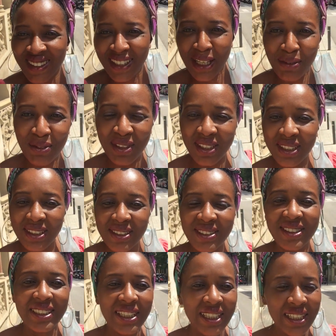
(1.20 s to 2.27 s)
Good
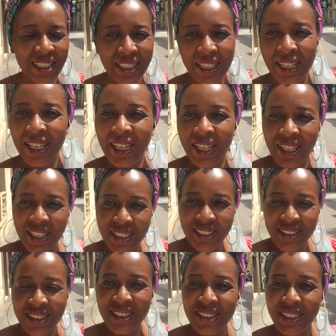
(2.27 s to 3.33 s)
afternoon.
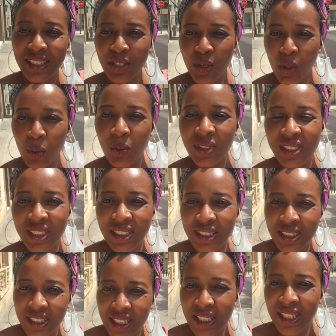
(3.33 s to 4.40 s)
This is Ikoku
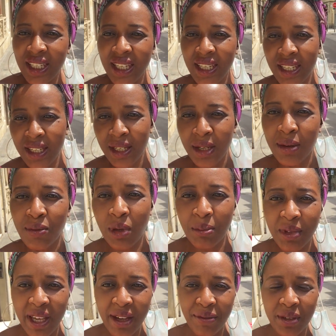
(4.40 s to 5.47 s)
CC
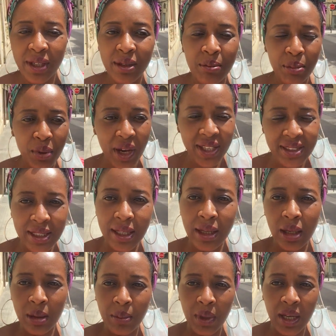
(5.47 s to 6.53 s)
from the African Press
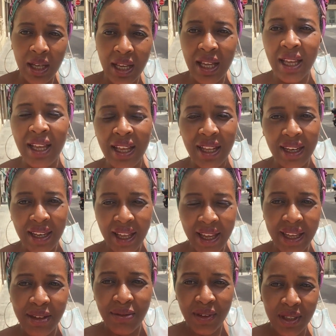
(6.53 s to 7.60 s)
Club
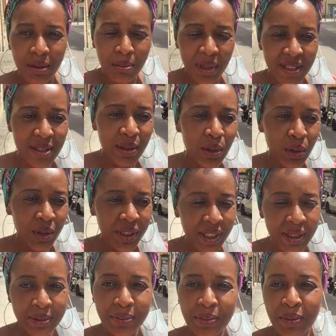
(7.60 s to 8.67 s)
live in
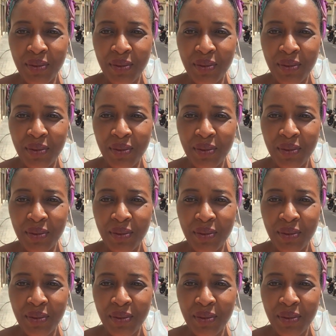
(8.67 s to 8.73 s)
Barcelona.